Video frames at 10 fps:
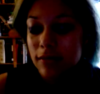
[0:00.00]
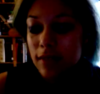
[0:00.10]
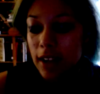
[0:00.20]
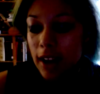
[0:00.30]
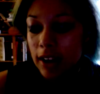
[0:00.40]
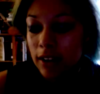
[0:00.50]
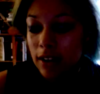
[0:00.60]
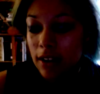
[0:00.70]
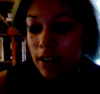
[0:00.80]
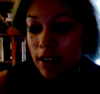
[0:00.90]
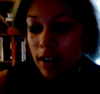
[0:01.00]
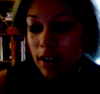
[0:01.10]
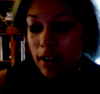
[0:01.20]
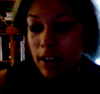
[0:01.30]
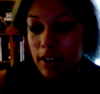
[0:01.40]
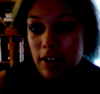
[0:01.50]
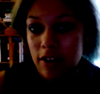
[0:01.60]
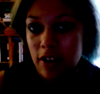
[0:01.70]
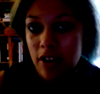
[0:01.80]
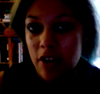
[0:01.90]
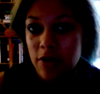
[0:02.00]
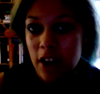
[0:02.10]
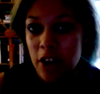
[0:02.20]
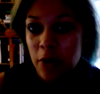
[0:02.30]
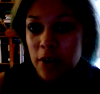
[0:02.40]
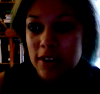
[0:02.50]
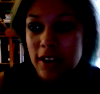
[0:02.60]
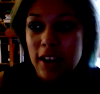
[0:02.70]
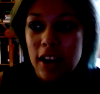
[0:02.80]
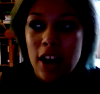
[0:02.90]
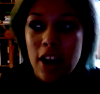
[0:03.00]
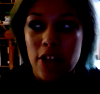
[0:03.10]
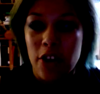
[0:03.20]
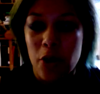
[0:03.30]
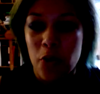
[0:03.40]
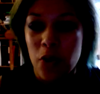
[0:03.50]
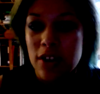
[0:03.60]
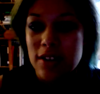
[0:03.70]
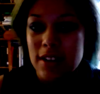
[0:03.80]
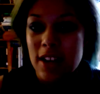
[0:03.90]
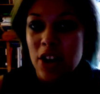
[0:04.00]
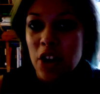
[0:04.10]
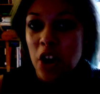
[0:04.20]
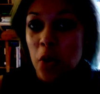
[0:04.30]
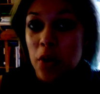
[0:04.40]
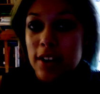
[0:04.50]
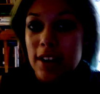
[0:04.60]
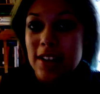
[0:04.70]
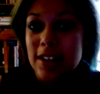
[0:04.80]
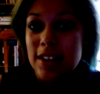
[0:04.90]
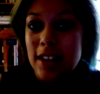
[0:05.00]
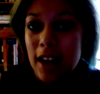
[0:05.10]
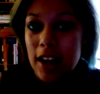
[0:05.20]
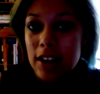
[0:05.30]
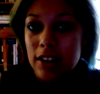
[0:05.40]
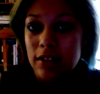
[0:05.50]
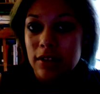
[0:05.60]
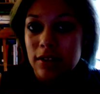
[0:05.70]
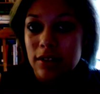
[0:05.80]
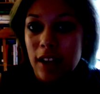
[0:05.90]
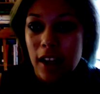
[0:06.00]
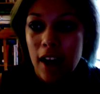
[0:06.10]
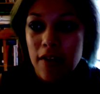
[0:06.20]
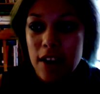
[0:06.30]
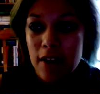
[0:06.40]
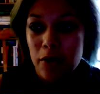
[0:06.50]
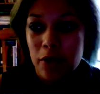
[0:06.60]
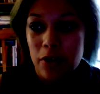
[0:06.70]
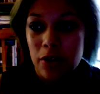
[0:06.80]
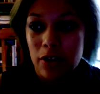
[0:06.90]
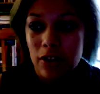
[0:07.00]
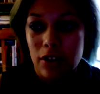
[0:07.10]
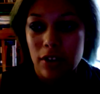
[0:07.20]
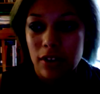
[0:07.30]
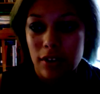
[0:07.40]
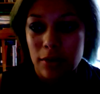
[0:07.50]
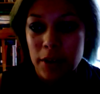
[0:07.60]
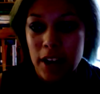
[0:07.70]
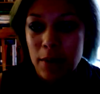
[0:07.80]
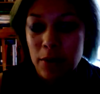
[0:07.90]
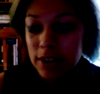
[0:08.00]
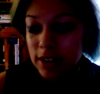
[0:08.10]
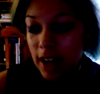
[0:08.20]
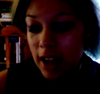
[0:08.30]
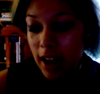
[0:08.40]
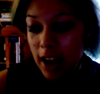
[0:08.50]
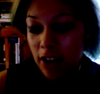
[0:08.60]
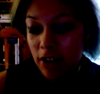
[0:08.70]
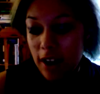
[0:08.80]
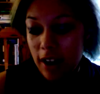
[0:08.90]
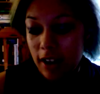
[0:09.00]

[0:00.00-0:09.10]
Yeah. And then there are those other words like there are words that no one can say. Like I've never been able to say anorex